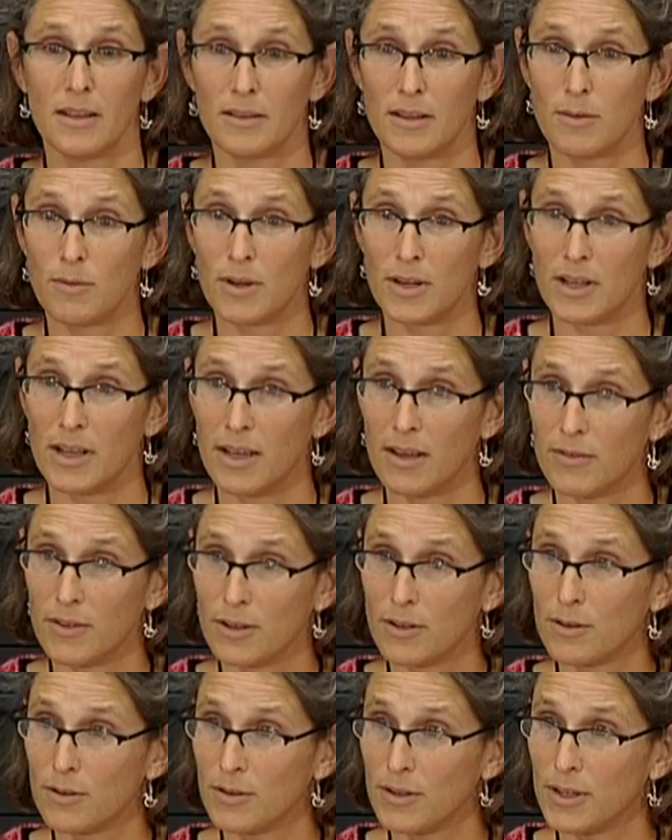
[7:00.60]
they want to have a
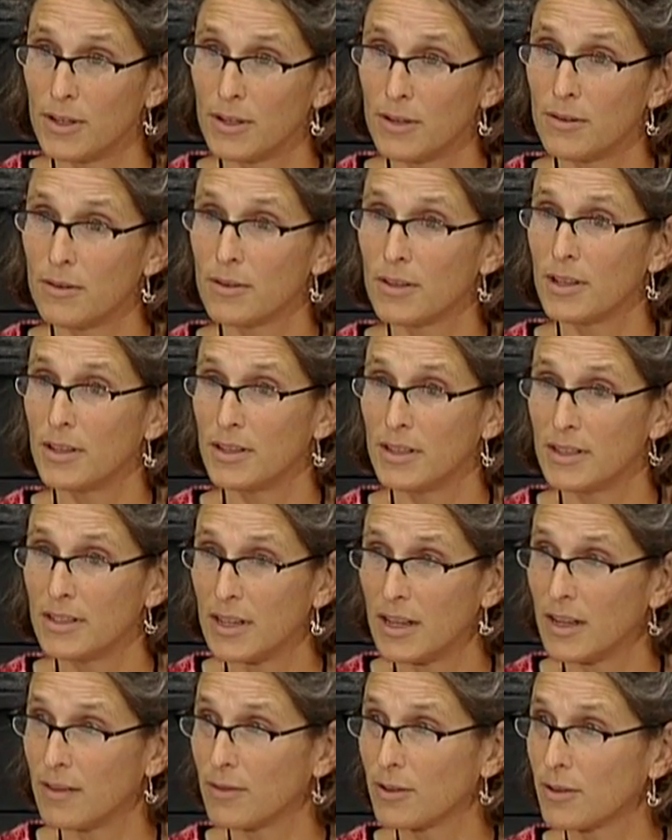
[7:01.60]
career or they need
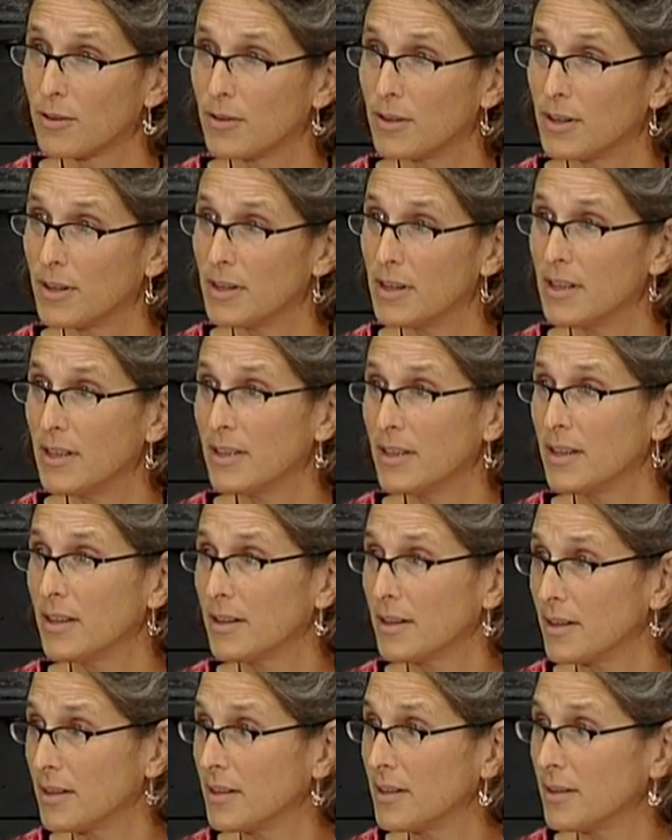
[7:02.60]
to have a career, and
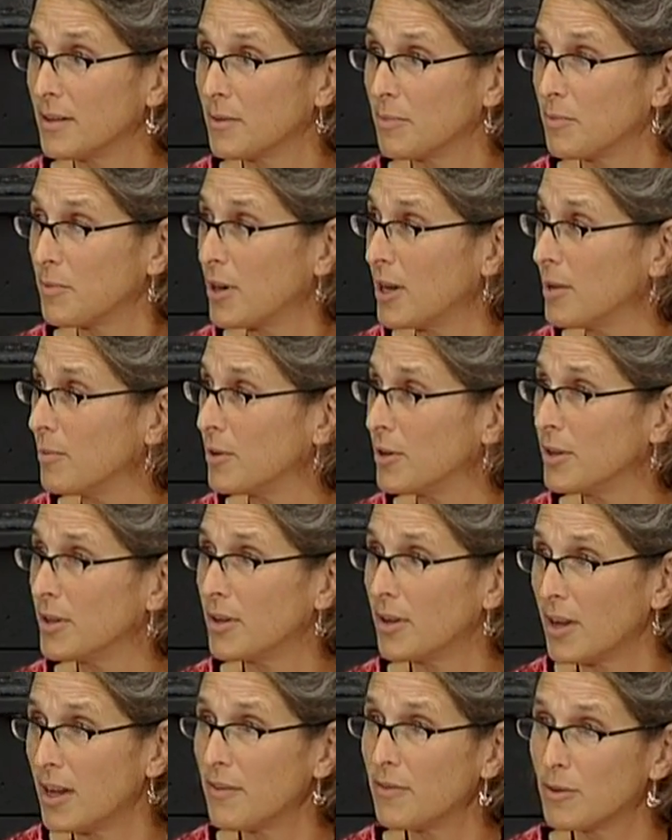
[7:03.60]
they're, they're
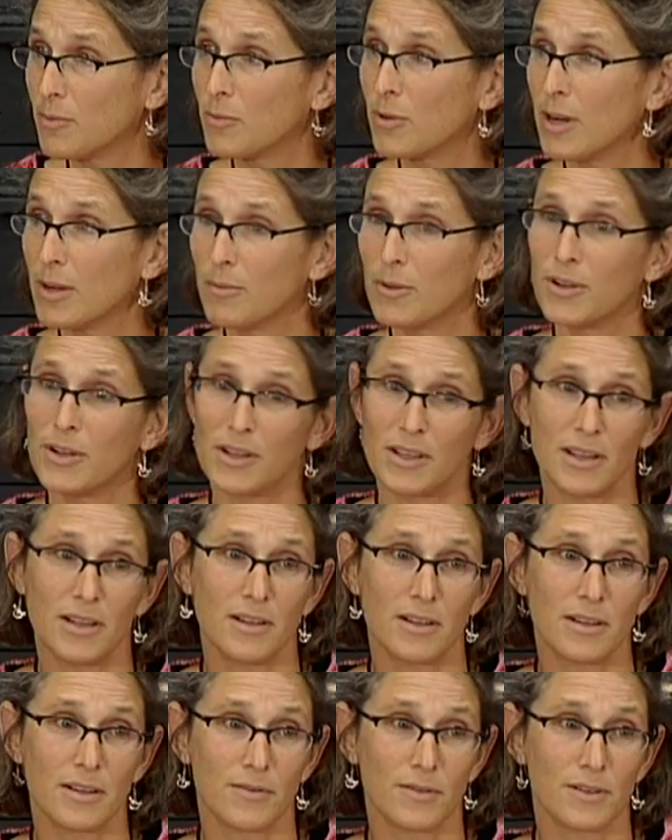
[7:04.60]
primary, often primary
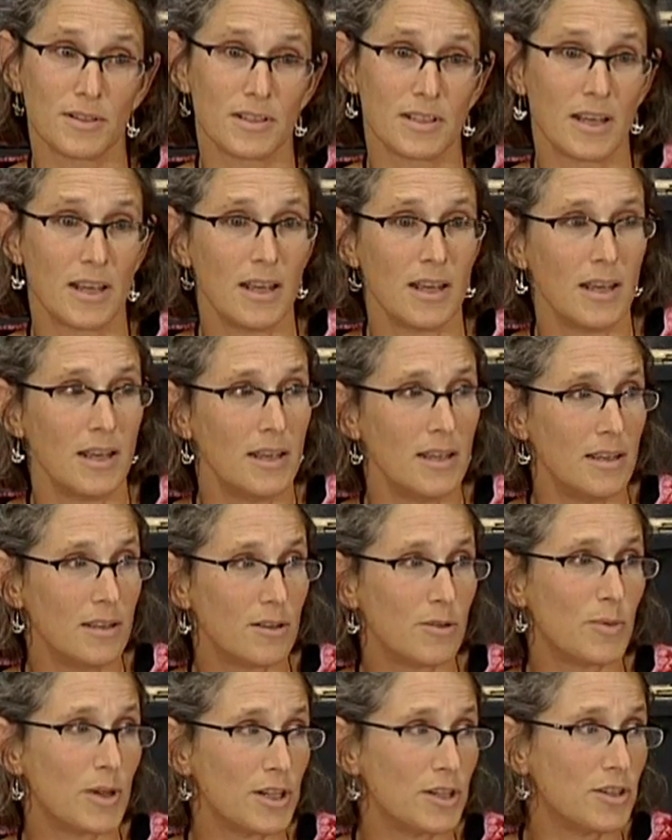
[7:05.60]
caregivers,
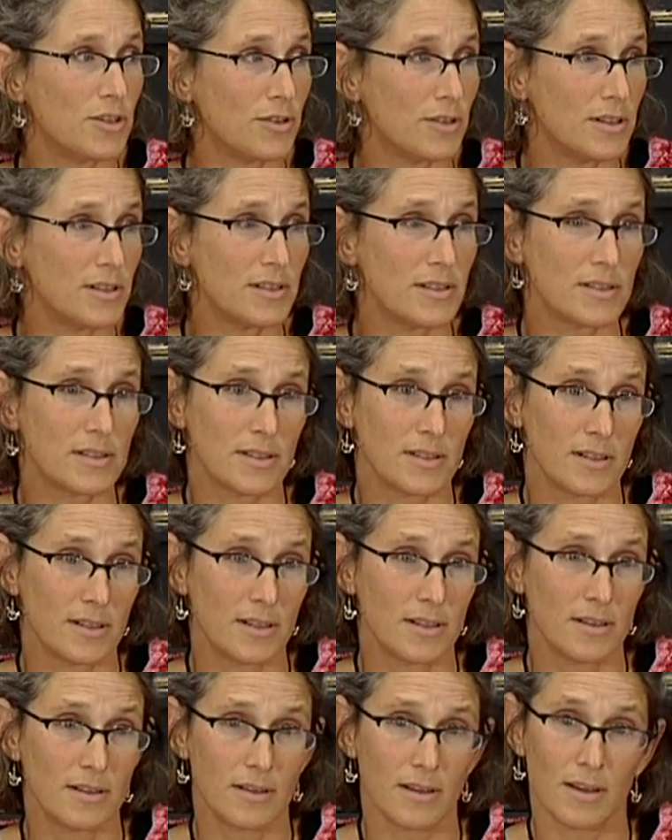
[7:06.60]
either by choice,
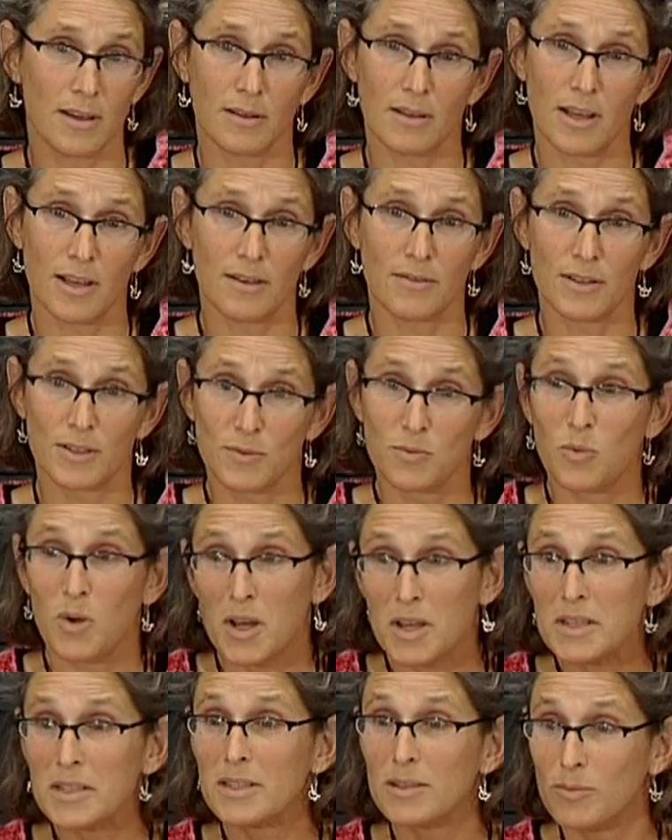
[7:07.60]
a lot of us
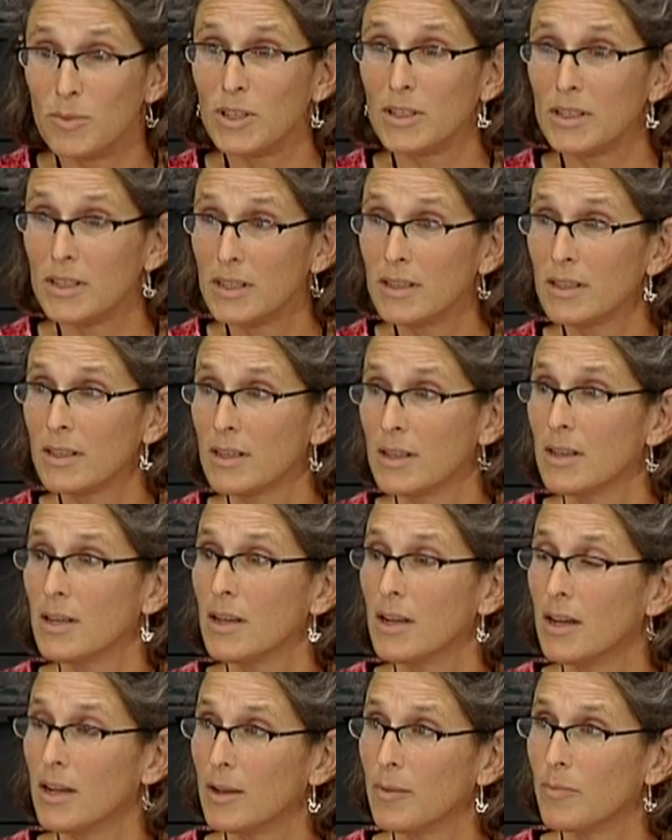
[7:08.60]
want to be,
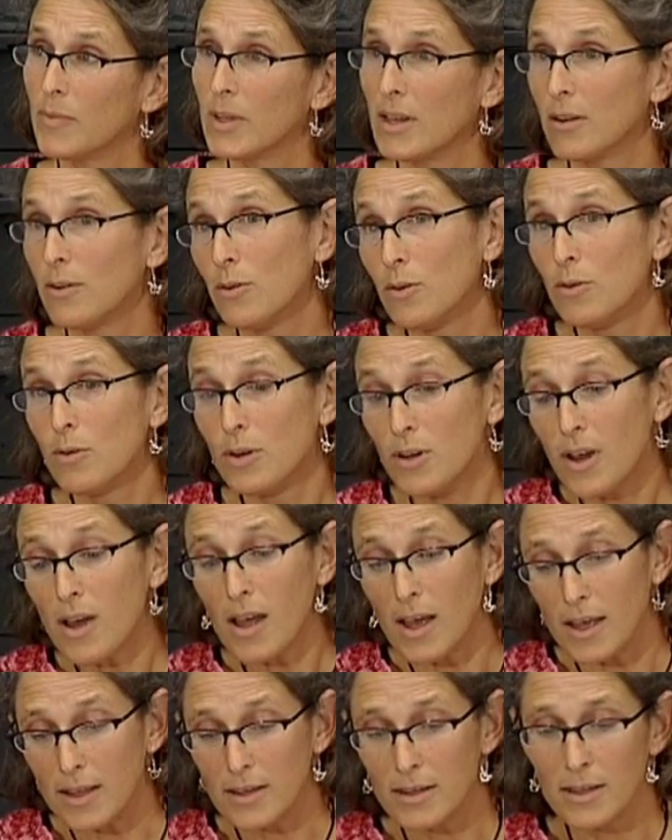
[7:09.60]
um, or
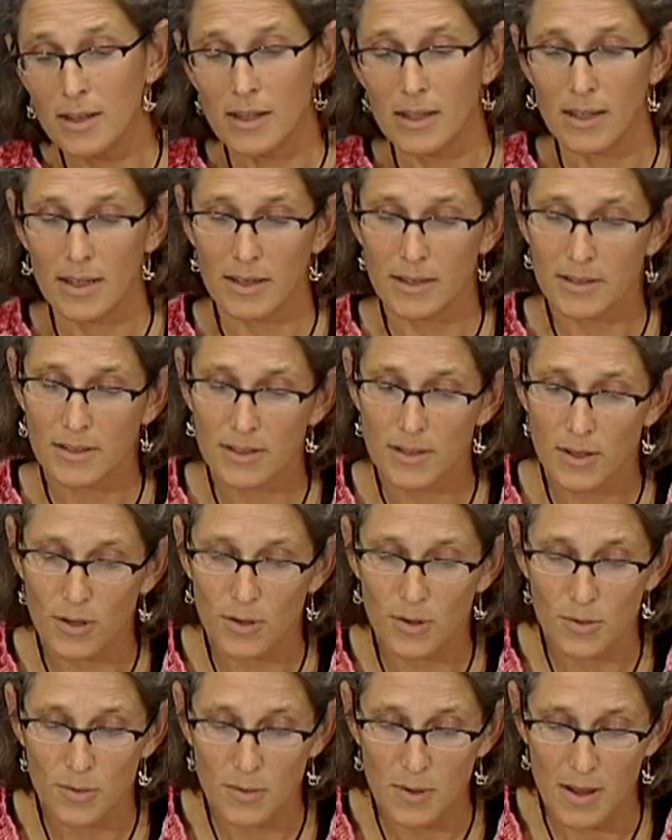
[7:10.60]
not. And
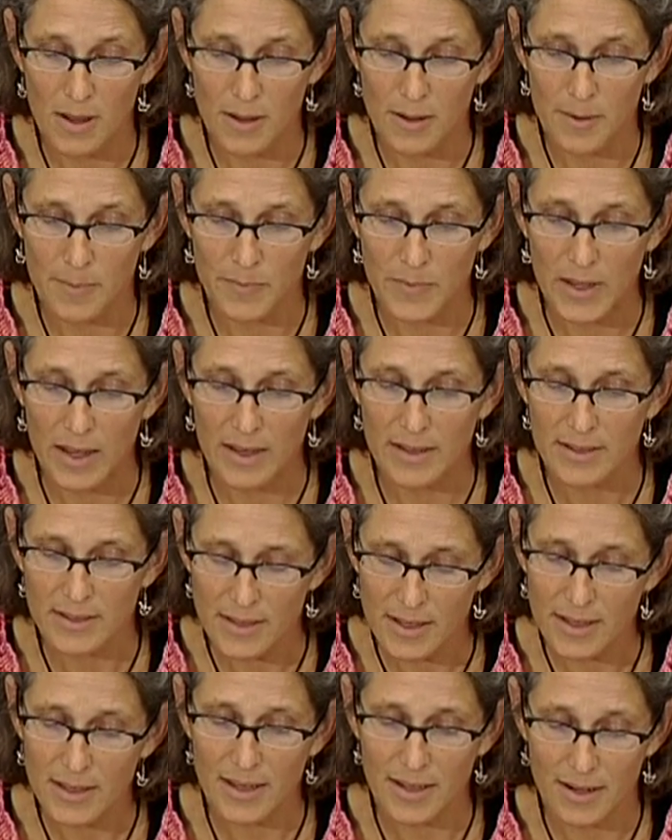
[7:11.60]
so um, I
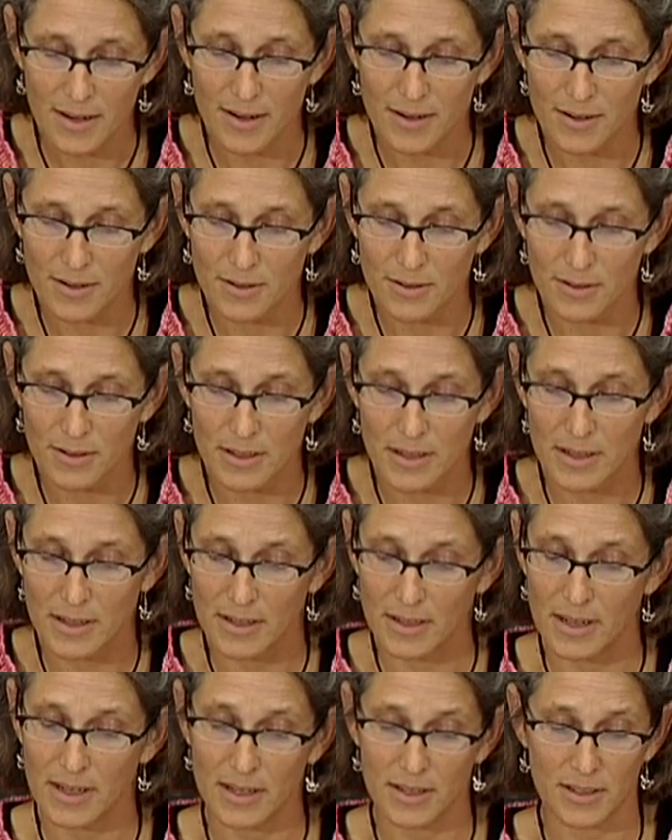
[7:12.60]
saw that article, and
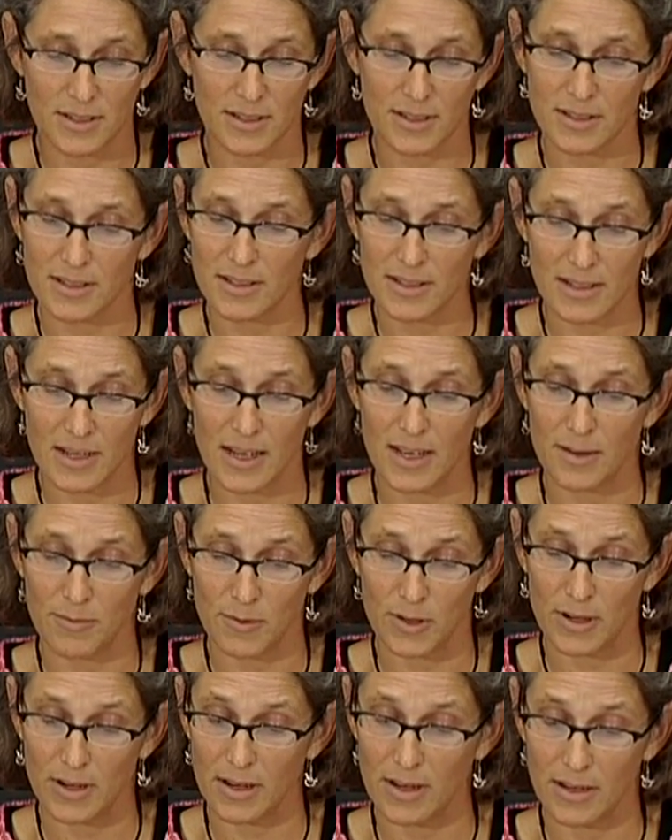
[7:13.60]
it hit just at a time
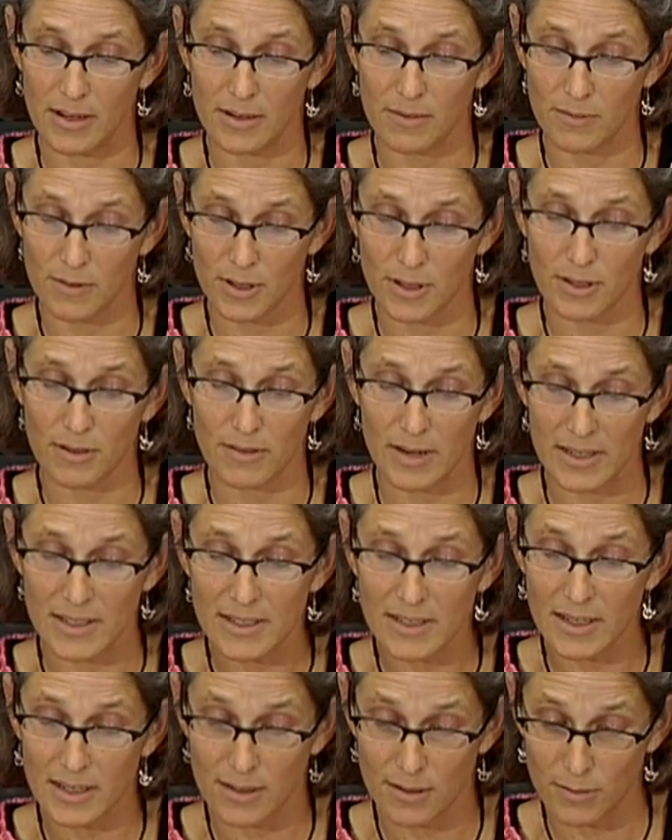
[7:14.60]
where it really
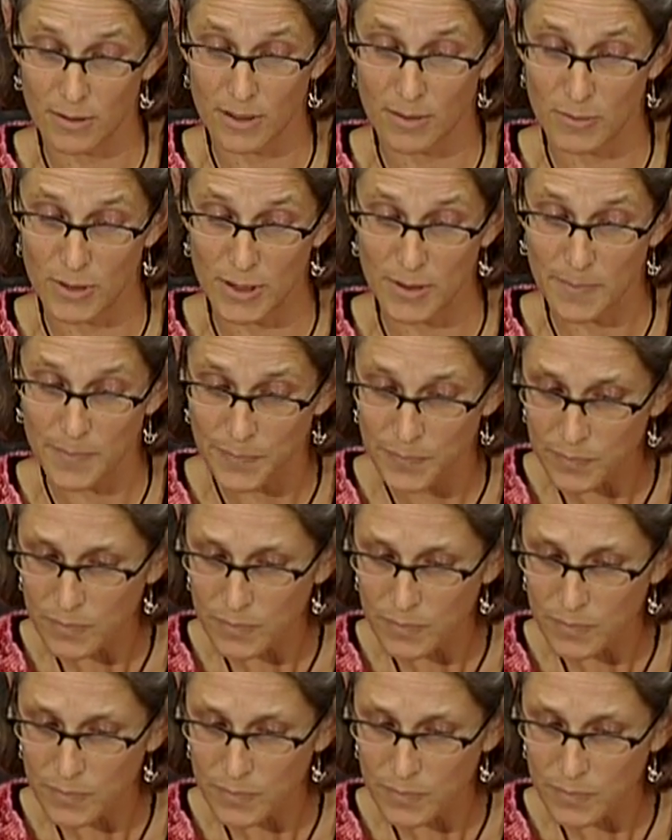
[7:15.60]
resonated with me.